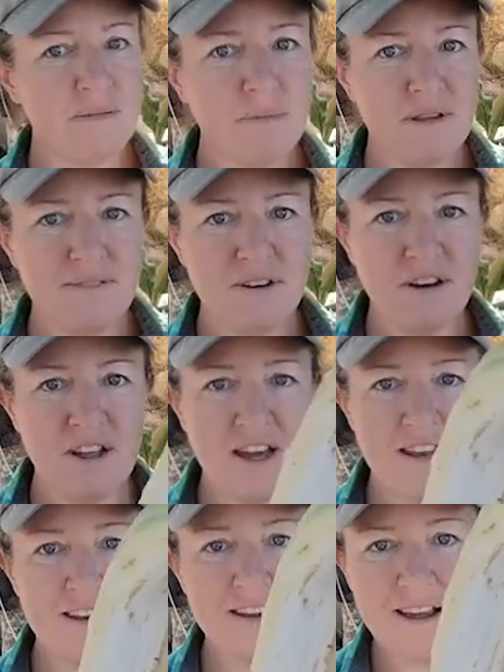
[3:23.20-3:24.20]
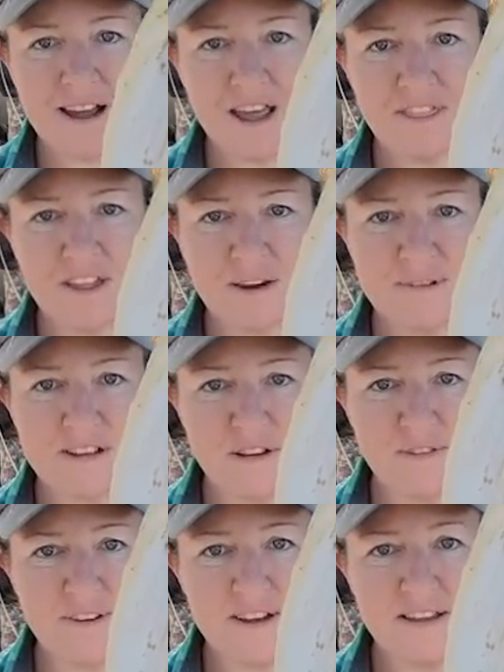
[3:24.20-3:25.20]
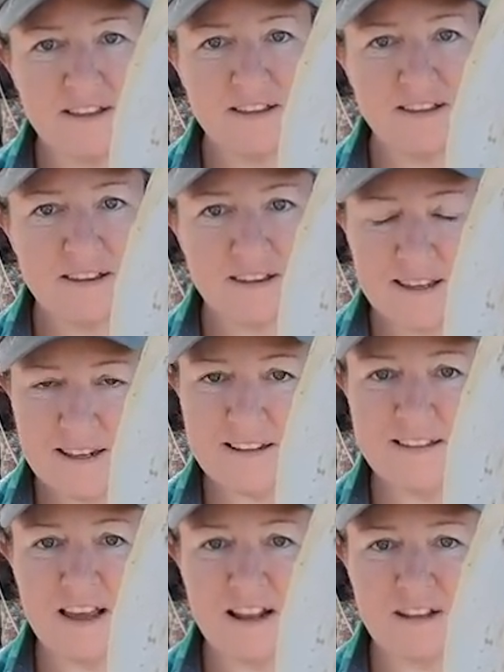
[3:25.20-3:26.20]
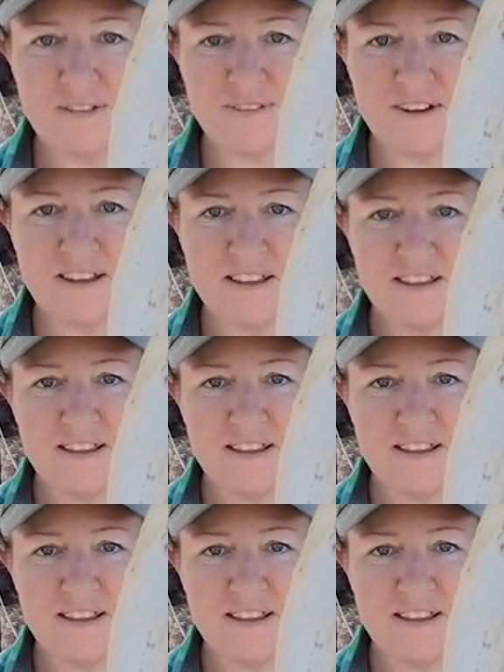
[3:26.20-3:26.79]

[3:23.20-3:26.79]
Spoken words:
Believe it or not, I thought it was a loofah. It is not a loofah.